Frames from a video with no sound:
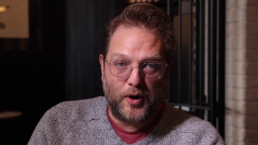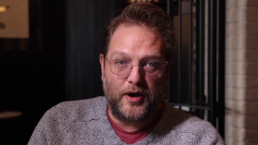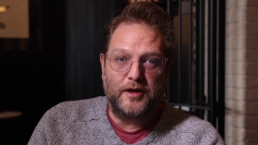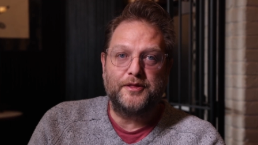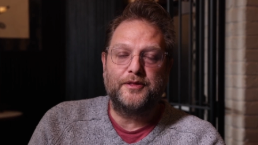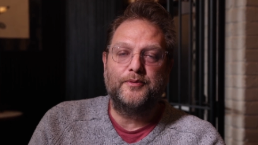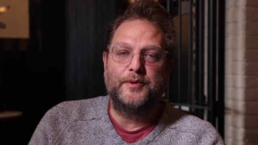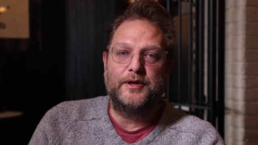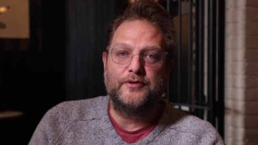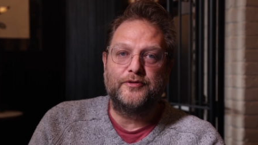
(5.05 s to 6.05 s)
broth.
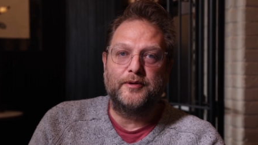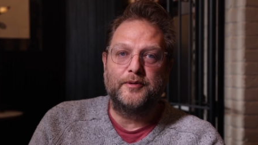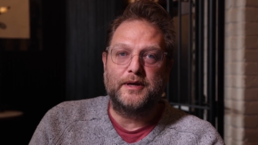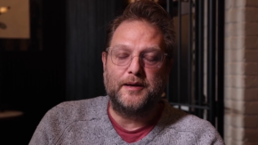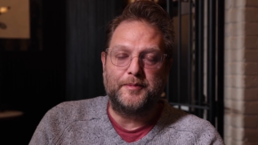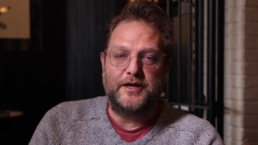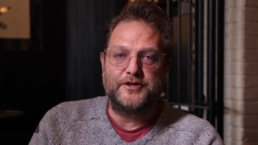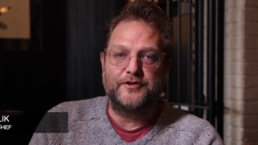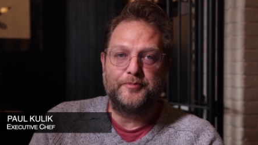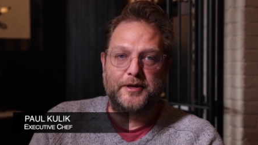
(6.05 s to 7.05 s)
We use a
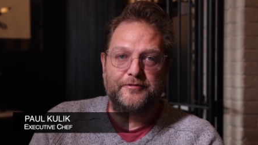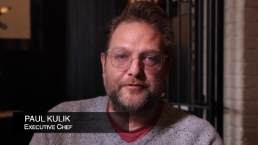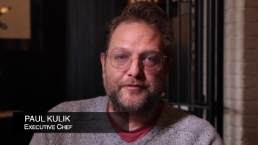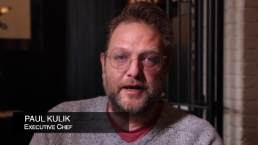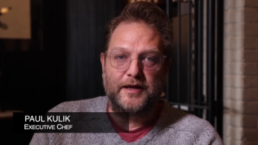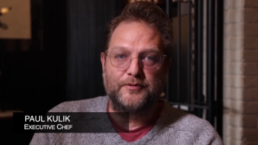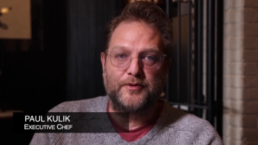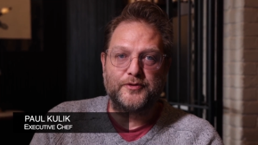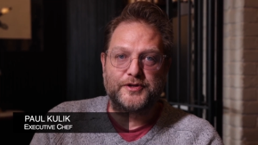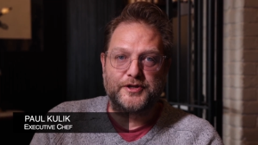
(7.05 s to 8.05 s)
combination of beef and
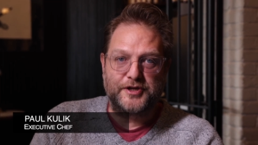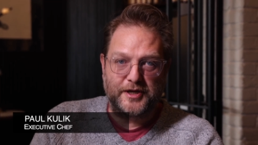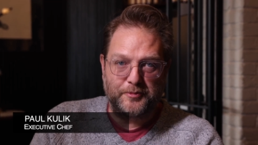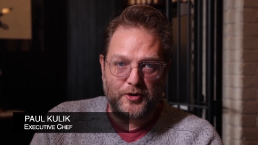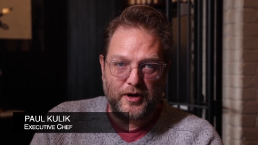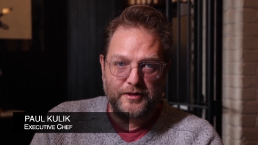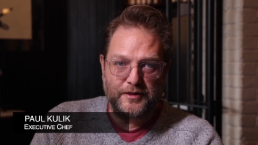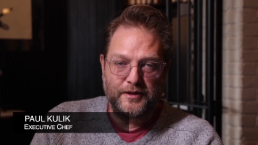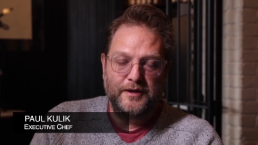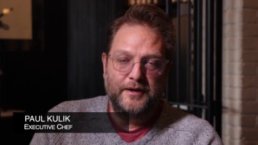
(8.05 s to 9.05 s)
roasted chicken broth.
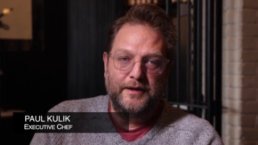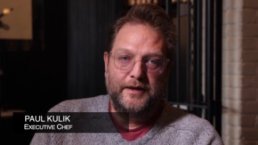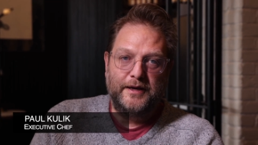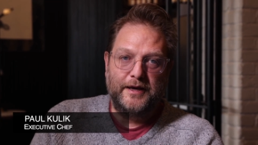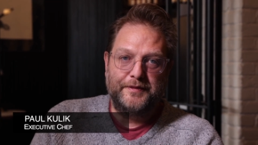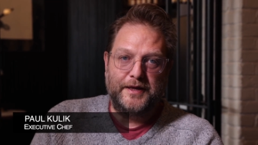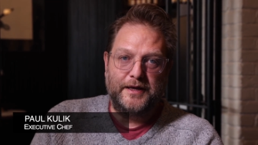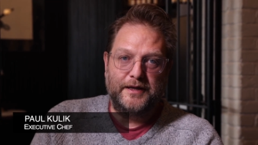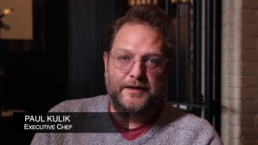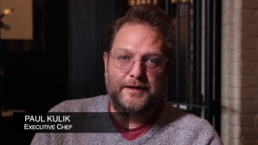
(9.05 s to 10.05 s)
And
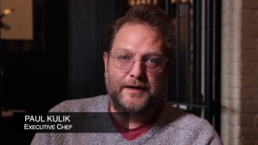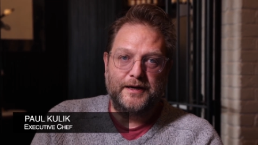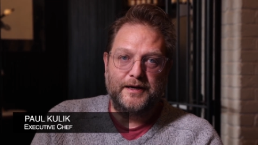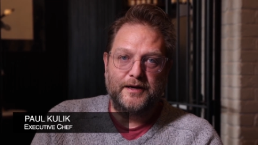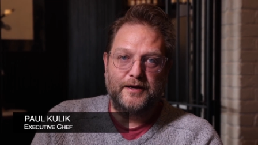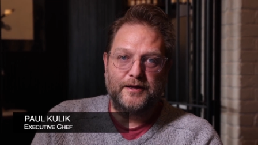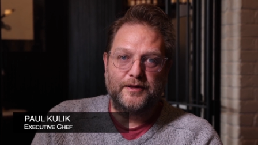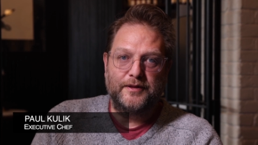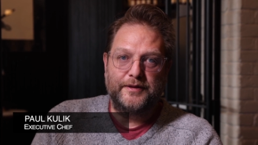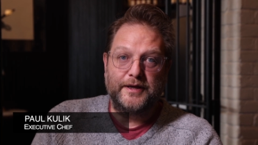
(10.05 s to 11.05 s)
then
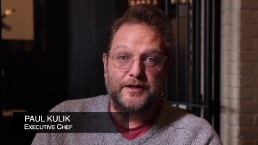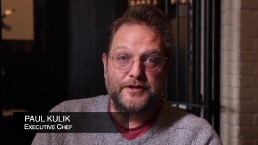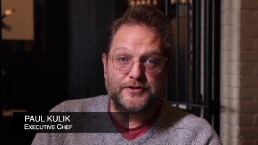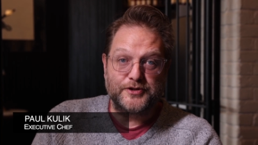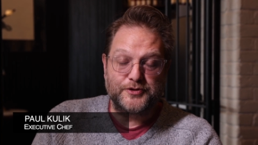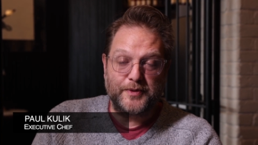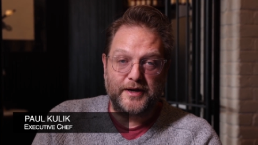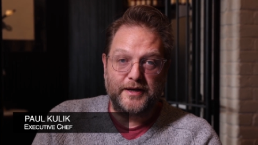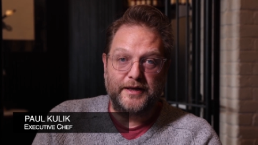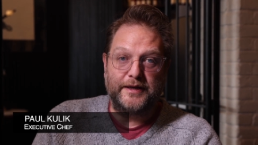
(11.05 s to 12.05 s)
the onions are
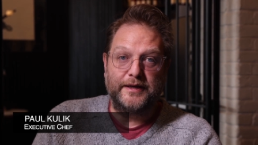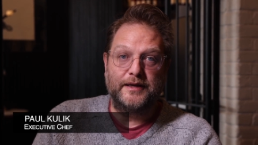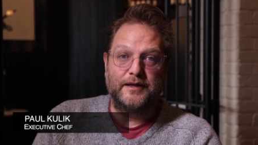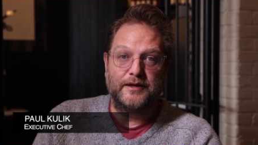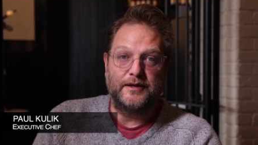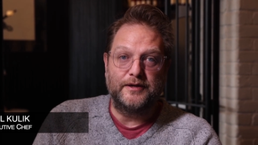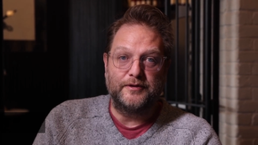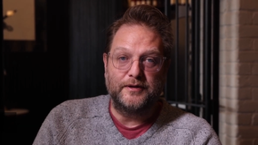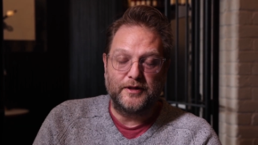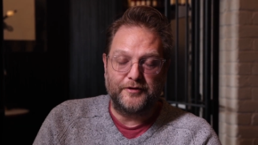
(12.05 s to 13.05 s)
sweated in
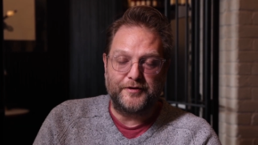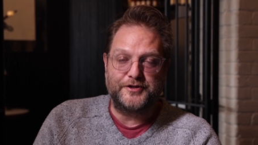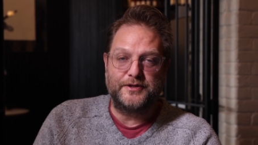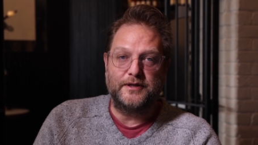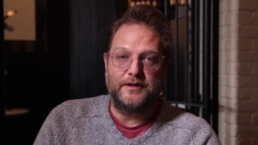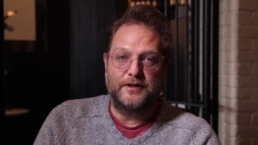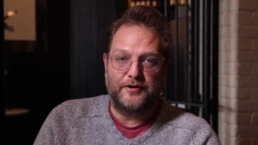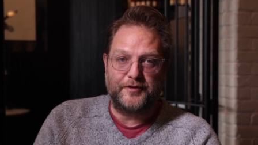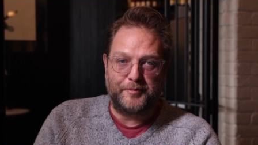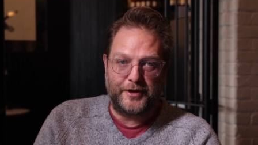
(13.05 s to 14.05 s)

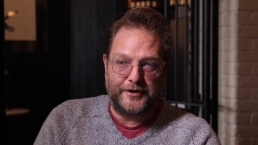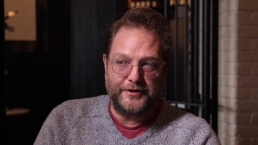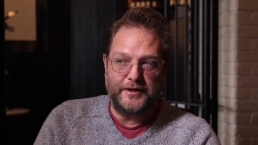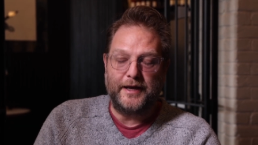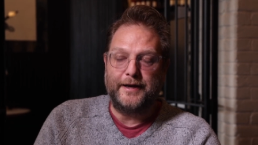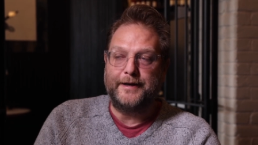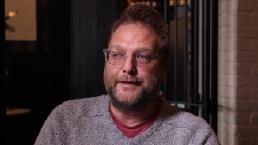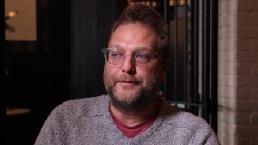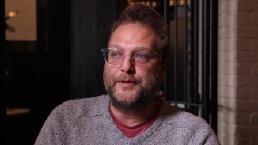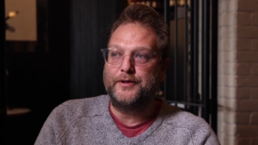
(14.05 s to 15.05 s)
clarified butter.
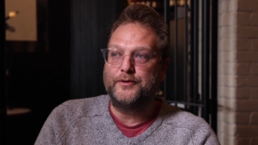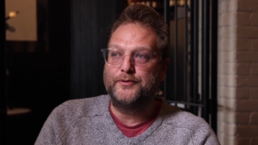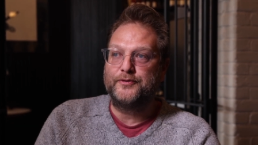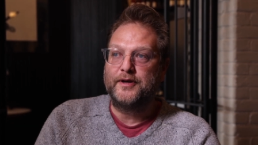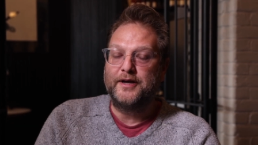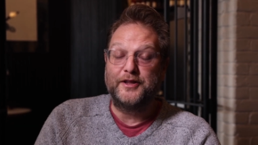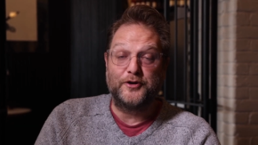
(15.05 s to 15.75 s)
We use a